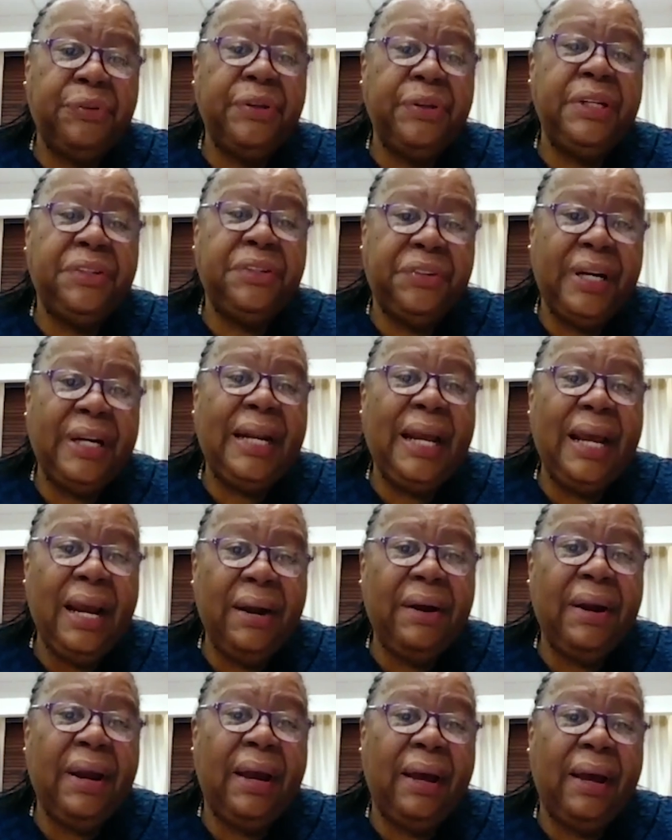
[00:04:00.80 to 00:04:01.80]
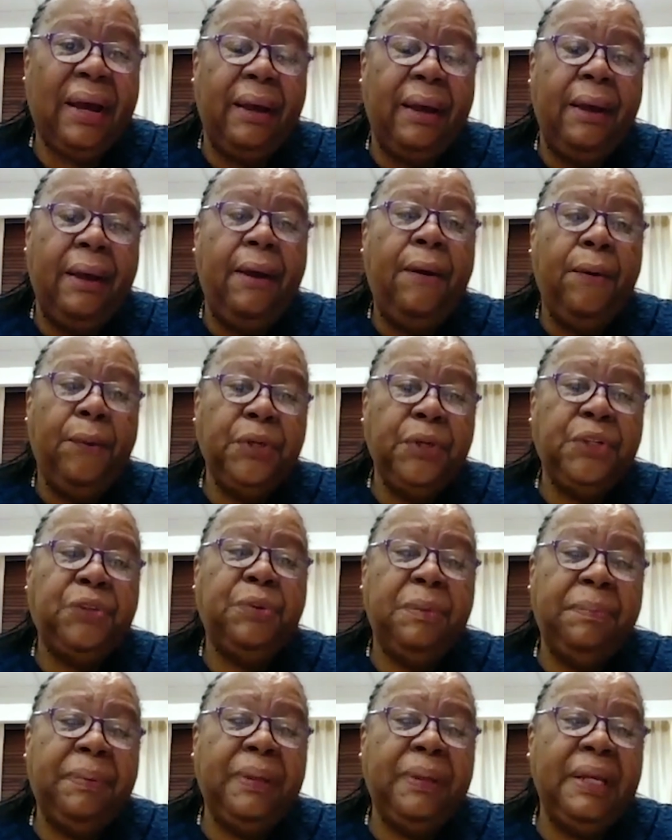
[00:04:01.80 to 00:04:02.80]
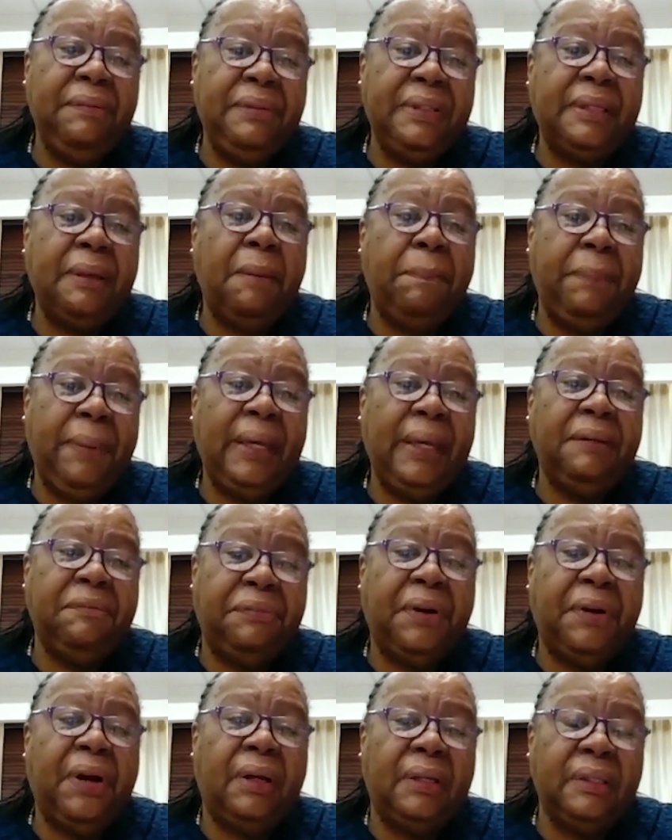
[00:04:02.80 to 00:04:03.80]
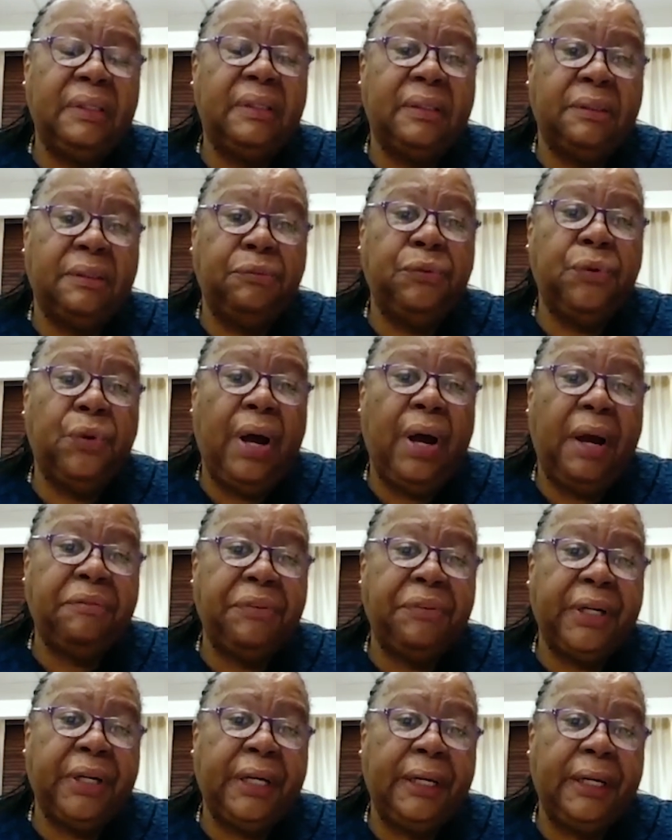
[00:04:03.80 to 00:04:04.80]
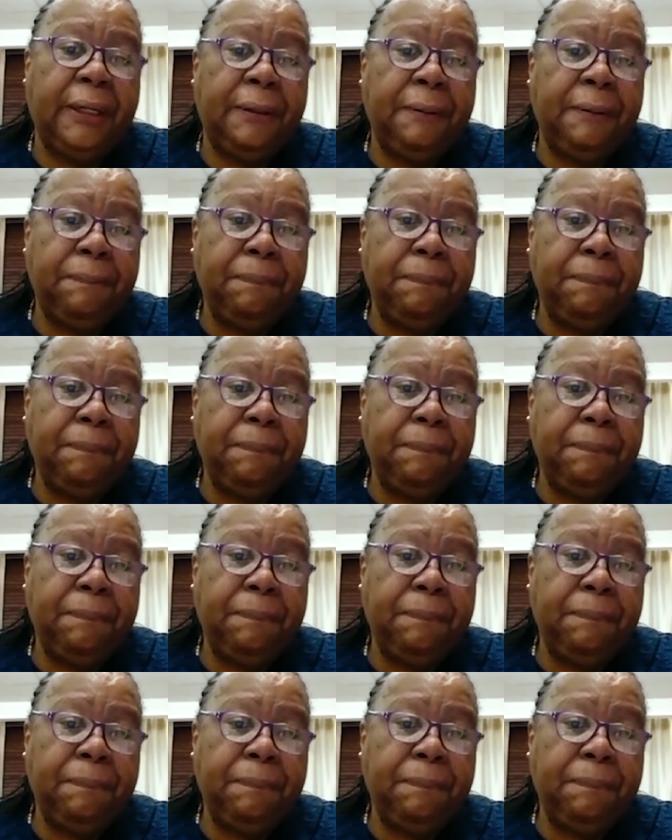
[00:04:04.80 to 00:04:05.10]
Free Trade Area, which we believe is a big advance for Africa.